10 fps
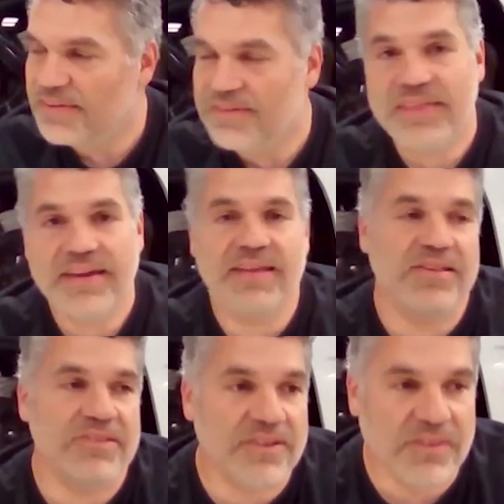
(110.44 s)
thinking,
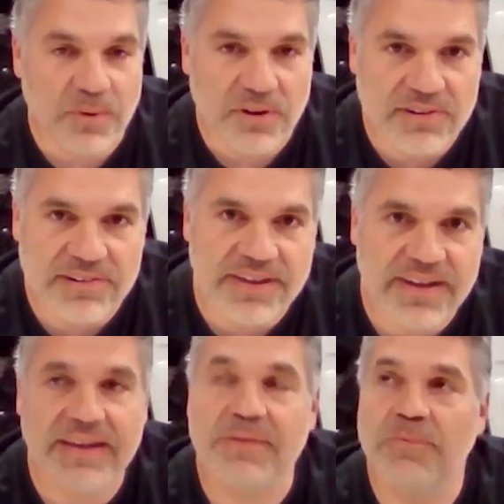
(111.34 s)
is it going to work or
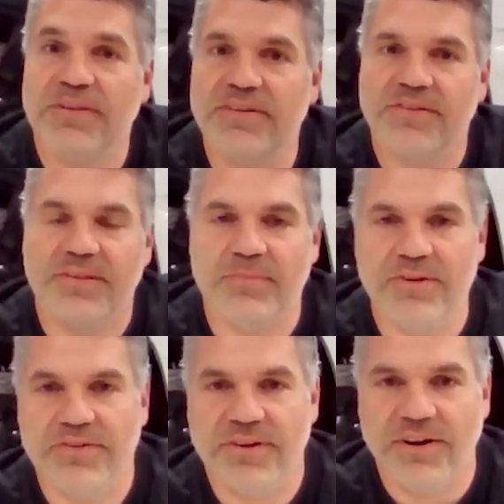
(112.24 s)
not? Went to some
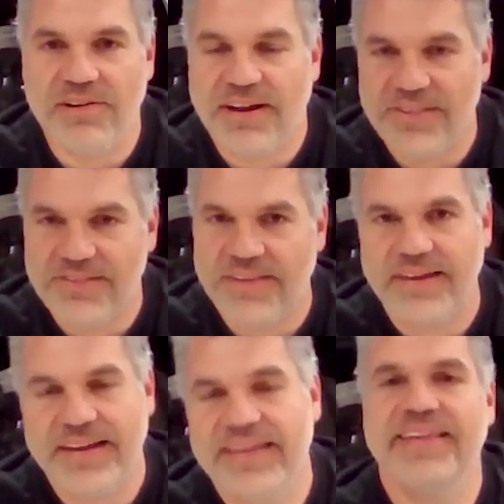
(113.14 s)
used car lots at
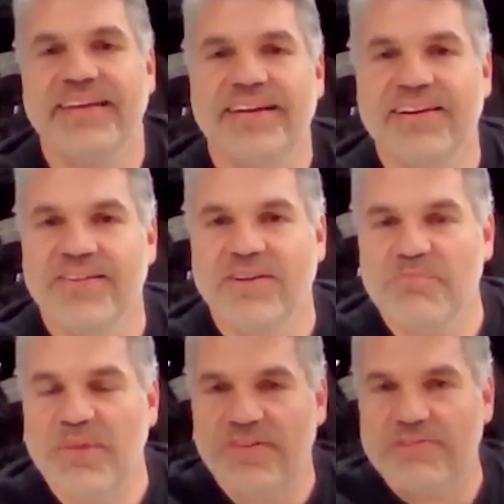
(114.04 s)
night, started
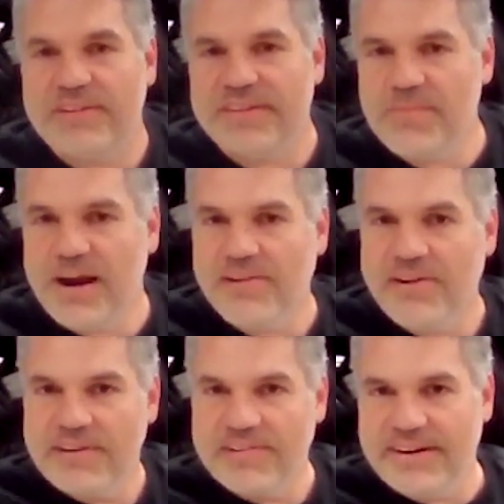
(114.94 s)
measuring Camaro
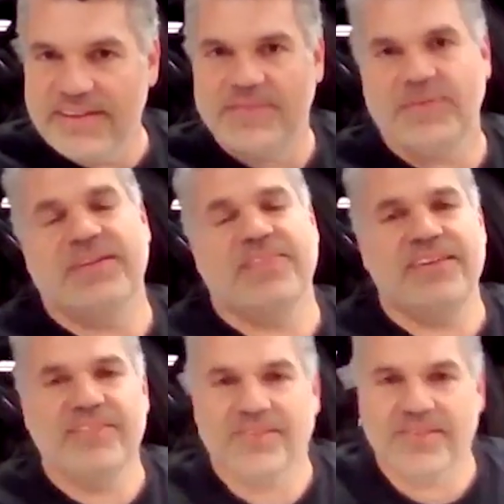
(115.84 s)
rear ends. I'm like, I
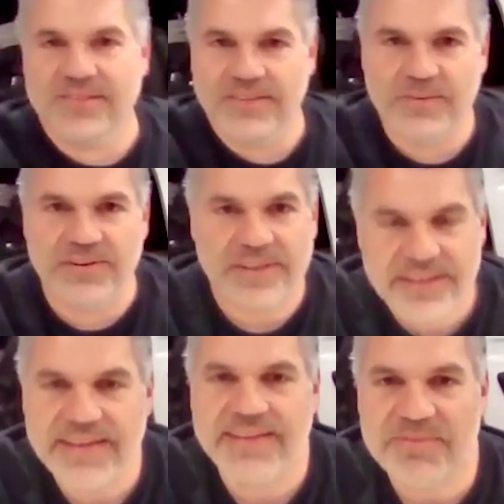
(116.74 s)
think this is going to work.
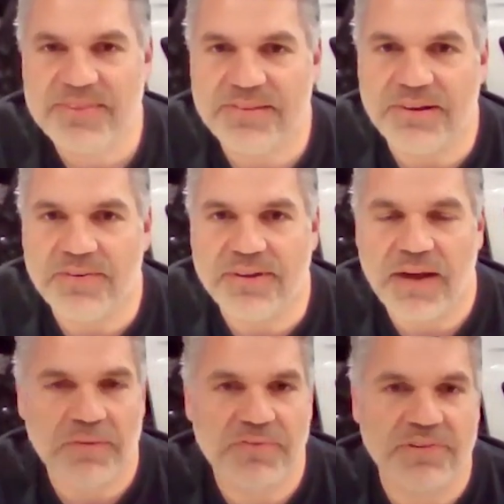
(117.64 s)
So
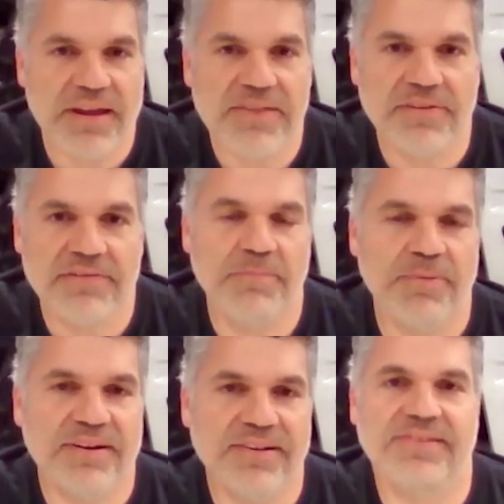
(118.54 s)
got one for
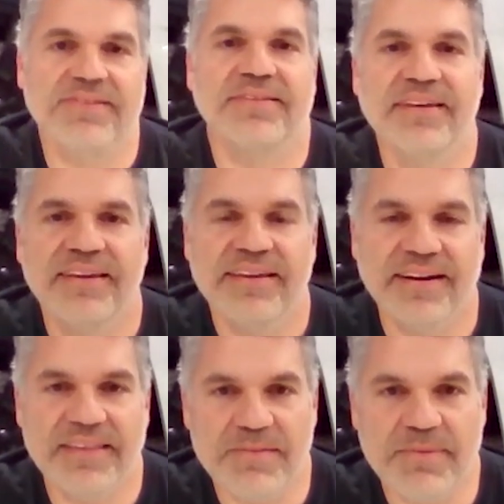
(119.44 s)
$800
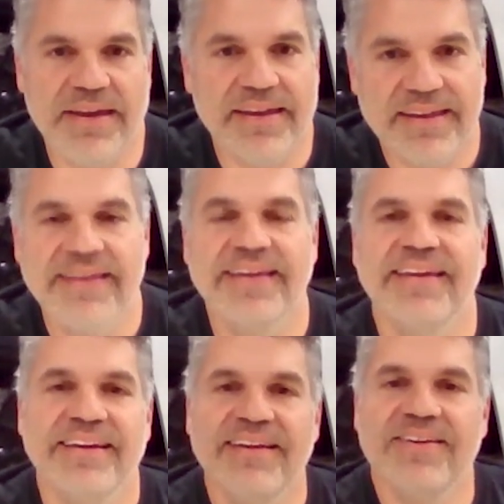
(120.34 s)
on eBay,
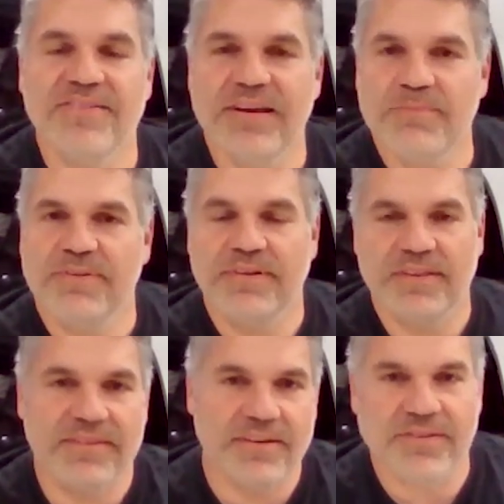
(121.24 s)
shipped
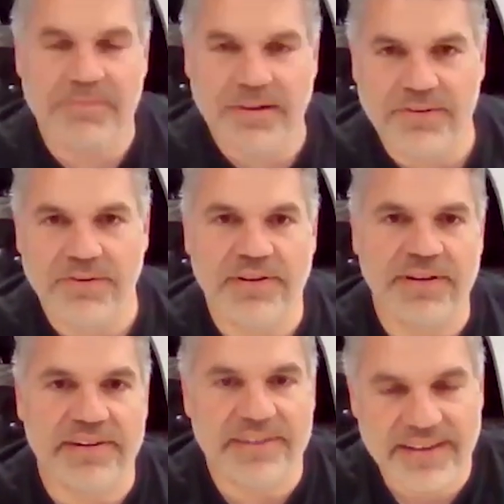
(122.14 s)
to my door here.